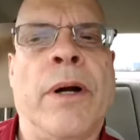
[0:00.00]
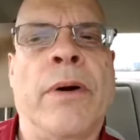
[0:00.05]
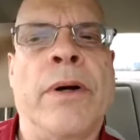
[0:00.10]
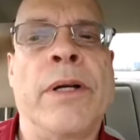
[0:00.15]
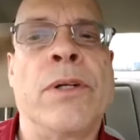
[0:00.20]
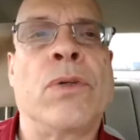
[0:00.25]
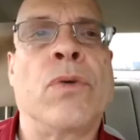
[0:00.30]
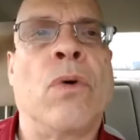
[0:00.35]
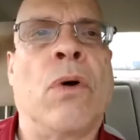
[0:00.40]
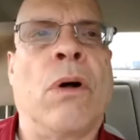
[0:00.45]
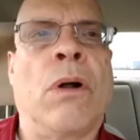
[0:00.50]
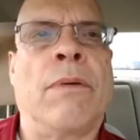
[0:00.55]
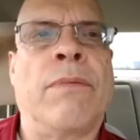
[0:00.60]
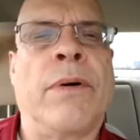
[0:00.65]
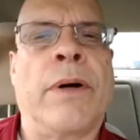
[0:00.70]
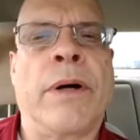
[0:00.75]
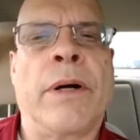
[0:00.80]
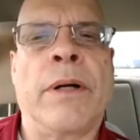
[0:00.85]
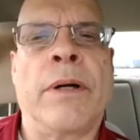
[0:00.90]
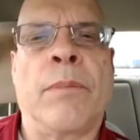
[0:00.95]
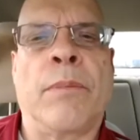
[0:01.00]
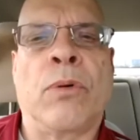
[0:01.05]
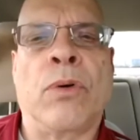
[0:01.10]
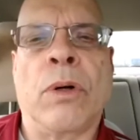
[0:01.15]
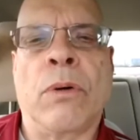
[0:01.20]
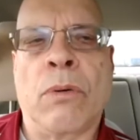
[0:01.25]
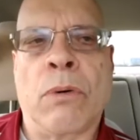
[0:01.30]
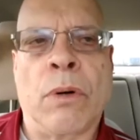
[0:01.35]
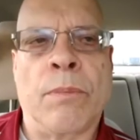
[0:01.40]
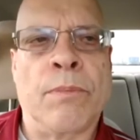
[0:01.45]
is qualified
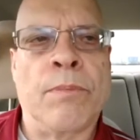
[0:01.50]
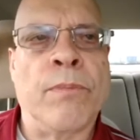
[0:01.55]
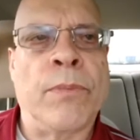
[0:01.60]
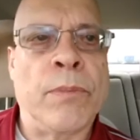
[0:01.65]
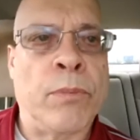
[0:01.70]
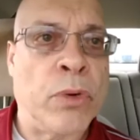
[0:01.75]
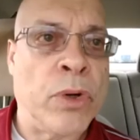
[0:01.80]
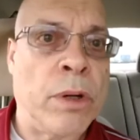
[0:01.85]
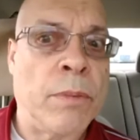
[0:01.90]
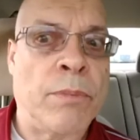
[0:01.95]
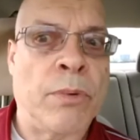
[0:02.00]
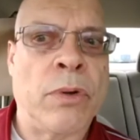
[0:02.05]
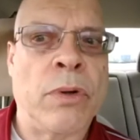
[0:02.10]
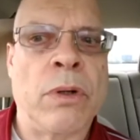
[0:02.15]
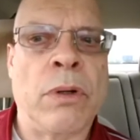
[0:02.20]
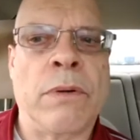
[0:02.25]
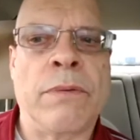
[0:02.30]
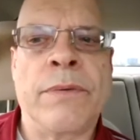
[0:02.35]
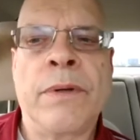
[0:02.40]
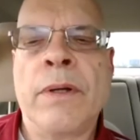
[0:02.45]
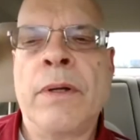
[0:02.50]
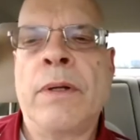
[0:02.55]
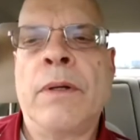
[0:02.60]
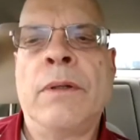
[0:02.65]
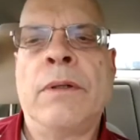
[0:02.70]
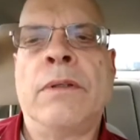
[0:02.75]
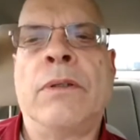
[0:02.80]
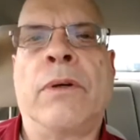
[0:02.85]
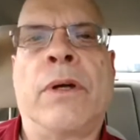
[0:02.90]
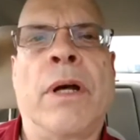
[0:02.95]
or pre-approved.
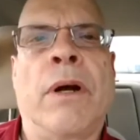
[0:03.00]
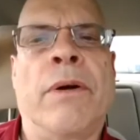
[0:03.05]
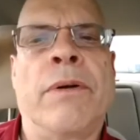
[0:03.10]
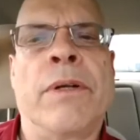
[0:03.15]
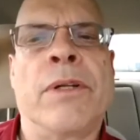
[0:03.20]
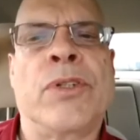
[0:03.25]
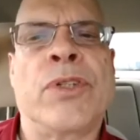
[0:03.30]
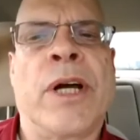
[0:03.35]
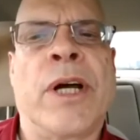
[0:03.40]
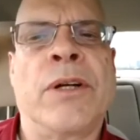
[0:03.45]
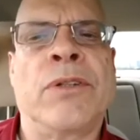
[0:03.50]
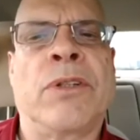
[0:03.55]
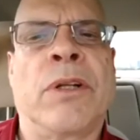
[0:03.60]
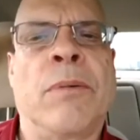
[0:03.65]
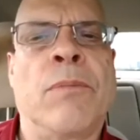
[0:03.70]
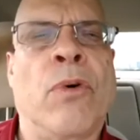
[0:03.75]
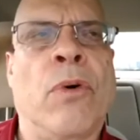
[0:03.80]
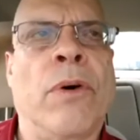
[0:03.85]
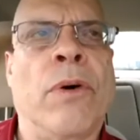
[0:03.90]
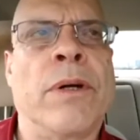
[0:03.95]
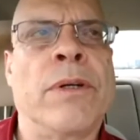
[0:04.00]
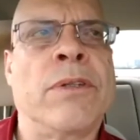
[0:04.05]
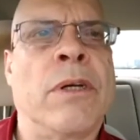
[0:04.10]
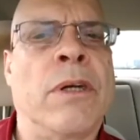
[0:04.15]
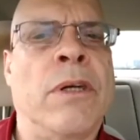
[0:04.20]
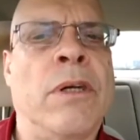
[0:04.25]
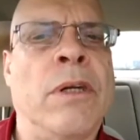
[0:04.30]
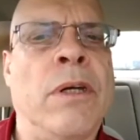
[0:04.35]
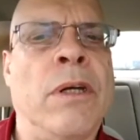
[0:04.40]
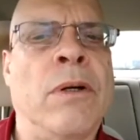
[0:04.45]
You carry the size of the mortgage the
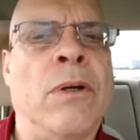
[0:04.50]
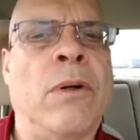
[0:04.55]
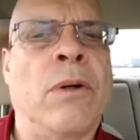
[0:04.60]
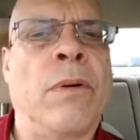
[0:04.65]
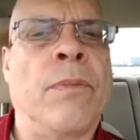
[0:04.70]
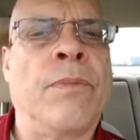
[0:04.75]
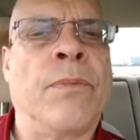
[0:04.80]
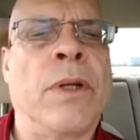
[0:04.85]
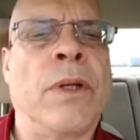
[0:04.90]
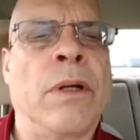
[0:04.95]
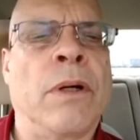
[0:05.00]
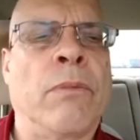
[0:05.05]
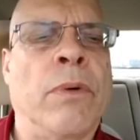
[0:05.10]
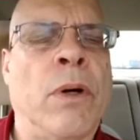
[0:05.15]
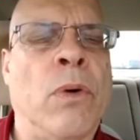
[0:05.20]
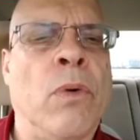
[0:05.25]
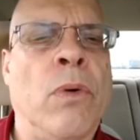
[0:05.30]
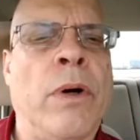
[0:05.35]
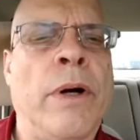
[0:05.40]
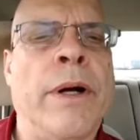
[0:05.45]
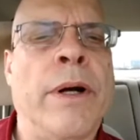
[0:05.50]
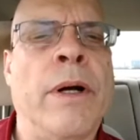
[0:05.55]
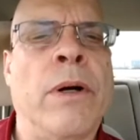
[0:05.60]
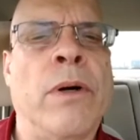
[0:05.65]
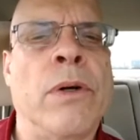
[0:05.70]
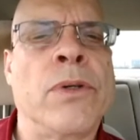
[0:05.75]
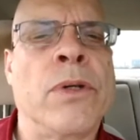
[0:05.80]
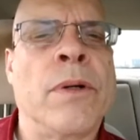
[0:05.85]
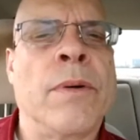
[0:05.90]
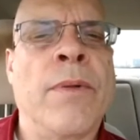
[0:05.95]
deal
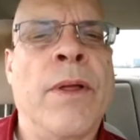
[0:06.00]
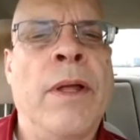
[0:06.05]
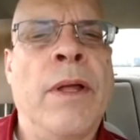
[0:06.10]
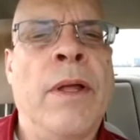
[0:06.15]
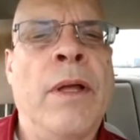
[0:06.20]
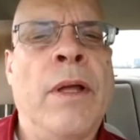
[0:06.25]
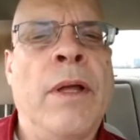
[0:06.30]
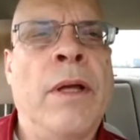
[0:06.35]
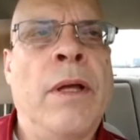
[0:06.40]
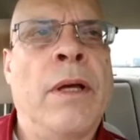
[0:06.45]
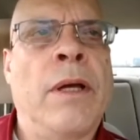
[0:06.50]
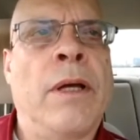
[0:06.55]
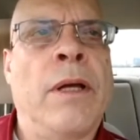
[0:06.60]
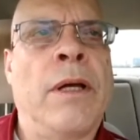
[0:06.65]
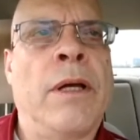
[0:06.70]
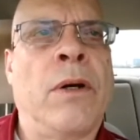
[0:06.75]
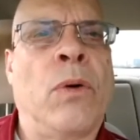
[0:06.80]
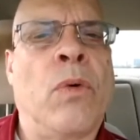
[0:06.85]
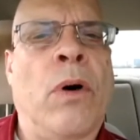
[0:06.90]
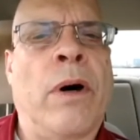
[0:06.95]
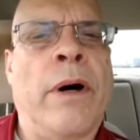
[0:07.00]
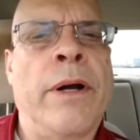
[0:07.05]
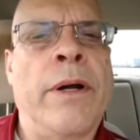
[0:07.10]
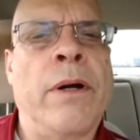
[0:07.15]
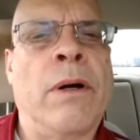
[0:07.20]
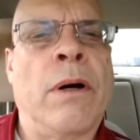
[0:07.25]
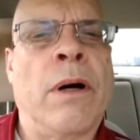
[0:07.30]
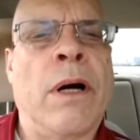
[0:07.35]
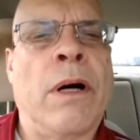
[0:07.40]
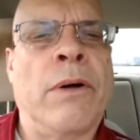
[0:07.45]
requires.
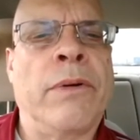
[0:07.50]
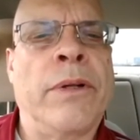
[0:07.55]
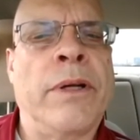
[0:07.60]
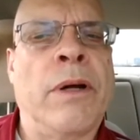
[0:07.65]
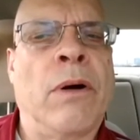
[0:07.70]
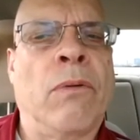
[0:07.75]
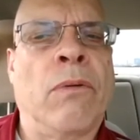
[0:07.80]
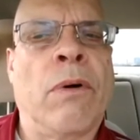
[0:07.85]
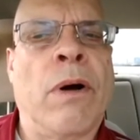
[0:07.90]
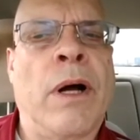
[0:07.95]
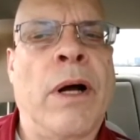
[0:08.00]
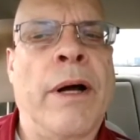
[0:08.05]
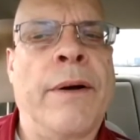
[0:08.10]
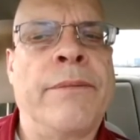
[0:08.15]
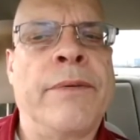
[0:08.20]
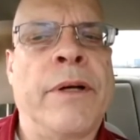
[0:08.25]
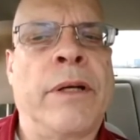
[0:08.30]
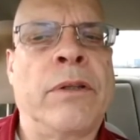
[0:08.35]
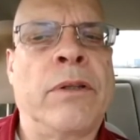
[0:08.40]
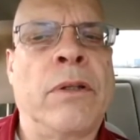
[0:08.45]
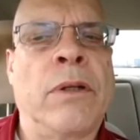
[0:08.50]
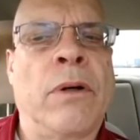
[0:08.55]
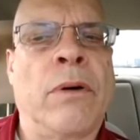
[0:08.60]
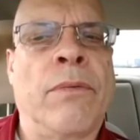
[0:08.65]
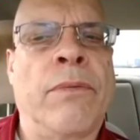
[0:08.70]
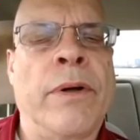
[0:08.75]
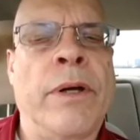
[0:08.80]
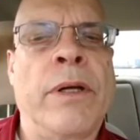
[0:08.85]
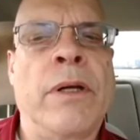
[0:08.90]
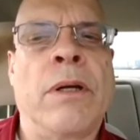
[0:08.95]
Inquire how they arrived at their
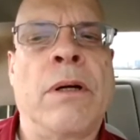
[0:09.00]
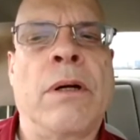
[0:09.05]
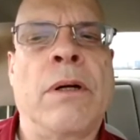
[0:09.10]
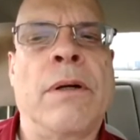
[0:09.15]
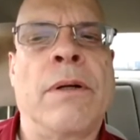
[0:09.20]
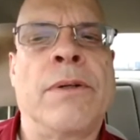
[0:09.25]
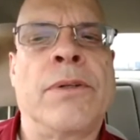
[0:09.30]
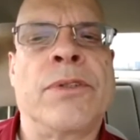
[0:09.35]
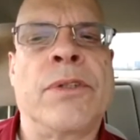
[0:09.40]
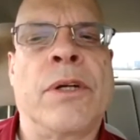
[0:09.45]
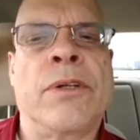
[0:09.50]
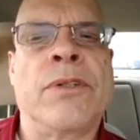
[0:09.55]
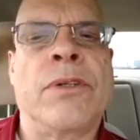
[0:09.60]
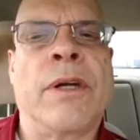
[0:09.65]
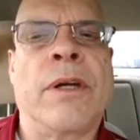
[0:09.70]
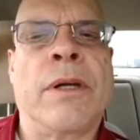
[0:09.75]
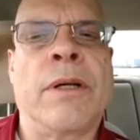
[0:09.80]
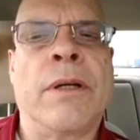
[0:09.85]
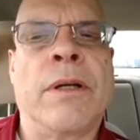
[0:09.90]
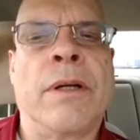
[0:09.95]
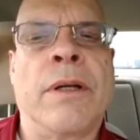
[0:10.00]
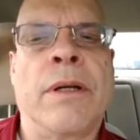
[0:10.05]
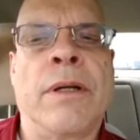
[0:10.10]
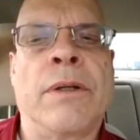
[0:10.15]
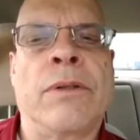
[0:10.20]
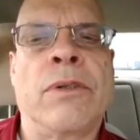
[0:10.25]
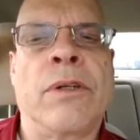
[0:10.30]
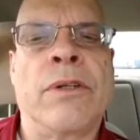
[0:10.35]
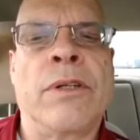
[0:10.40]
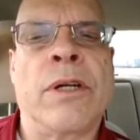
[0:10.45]
figure and
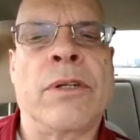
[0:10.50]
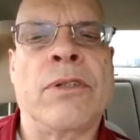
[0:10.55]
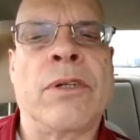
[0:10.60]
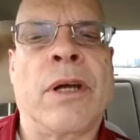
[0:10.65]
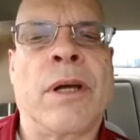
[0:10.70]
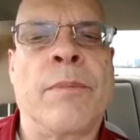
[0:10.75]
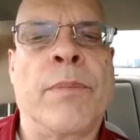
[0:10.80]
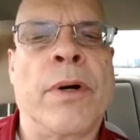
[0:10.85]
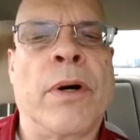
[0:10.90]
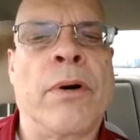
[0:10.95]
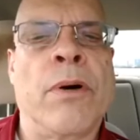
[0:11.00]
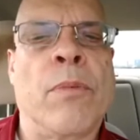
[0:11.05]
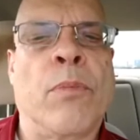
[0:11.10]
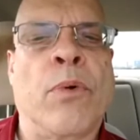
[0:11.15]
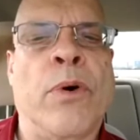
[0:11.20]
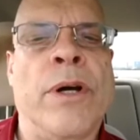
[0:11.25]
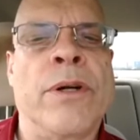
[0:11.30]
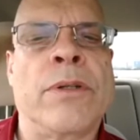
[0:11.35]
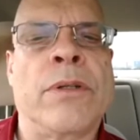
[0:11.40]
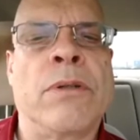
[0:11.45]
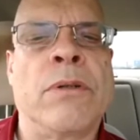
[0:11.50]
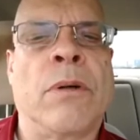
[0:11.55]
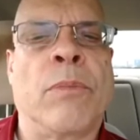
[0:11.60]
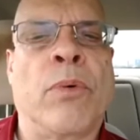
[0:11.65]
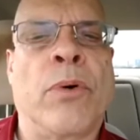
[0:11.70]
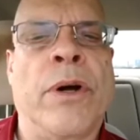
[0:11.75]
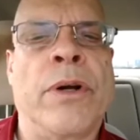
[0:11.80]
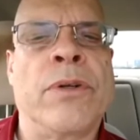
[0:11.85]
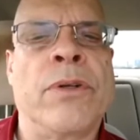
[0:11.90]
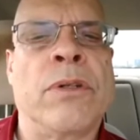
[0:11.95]
suggest they compare your price to the
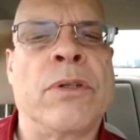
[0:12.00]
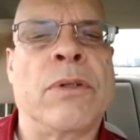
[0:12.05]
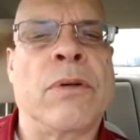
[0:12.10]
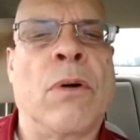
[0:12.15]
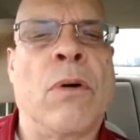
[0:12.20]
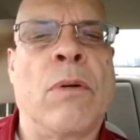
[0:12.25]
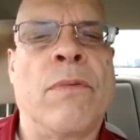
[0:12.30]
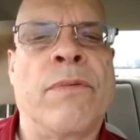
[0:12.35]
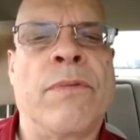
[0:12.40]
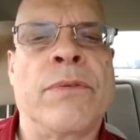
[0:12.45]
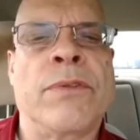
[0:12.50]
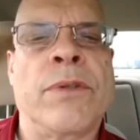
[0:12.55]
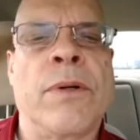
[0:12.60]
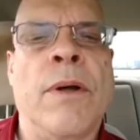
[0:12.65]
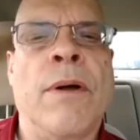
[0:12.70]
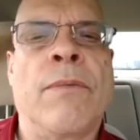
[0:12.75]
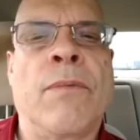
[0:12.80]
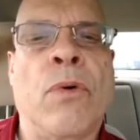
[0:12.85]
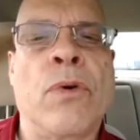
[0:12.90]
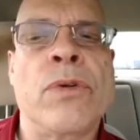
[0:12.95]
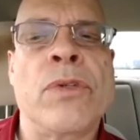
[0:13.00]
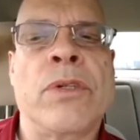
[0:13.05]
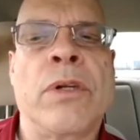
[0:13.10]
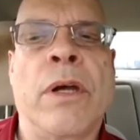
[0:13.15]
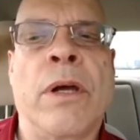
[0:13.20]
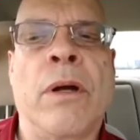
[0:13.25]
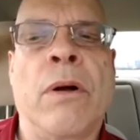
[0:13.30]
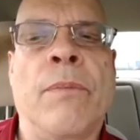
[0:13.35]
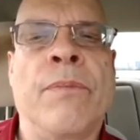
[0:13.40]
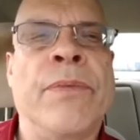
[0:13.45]
prices of homes for
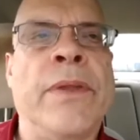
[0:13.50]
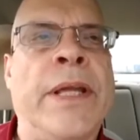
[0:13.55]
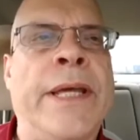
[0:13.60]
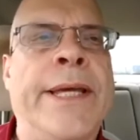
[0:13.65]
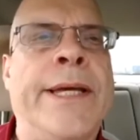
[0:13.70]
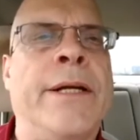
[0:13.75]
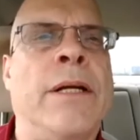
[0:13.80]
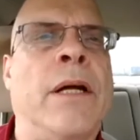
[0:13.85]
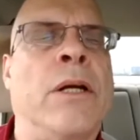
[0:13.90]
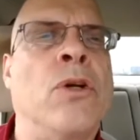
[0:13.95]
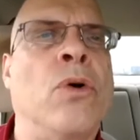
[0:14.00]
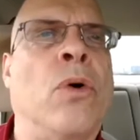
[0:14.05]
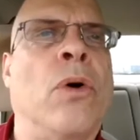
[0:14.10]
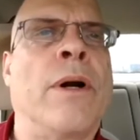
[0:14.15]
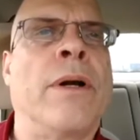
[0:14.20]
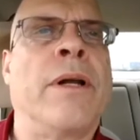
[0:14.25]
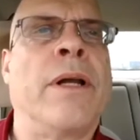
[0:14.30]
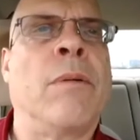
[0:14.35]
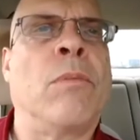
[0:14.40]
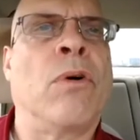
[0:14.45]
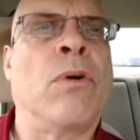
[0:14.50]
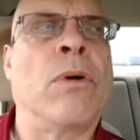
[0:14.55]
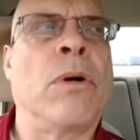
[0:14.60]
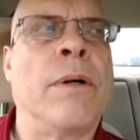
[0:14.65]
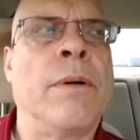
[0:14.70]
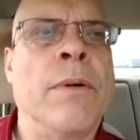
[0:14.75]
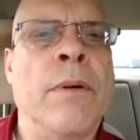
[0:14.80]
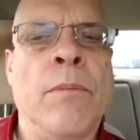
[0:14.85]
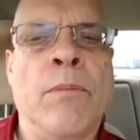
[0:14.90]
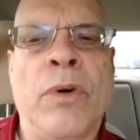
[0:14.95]
sale in your
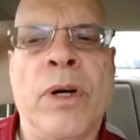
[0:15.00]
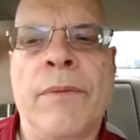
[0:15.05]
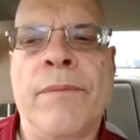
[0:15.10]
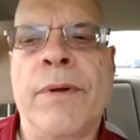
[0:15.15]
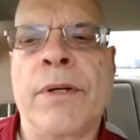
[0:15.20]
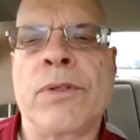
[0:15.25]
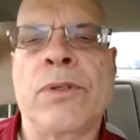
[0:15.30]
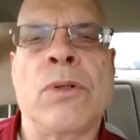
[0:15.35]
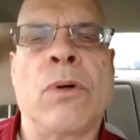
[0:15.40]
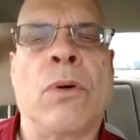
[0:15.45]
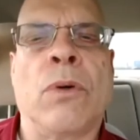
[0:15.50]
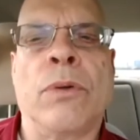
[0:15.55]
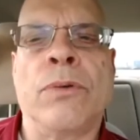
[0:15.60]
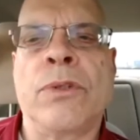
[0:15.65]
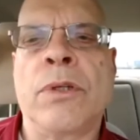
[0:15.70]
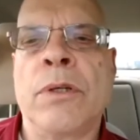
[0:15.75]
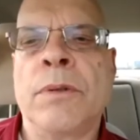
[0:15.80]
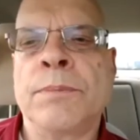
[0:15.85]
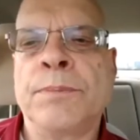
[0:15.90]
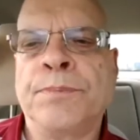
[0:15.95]
neighborhood, previous solds.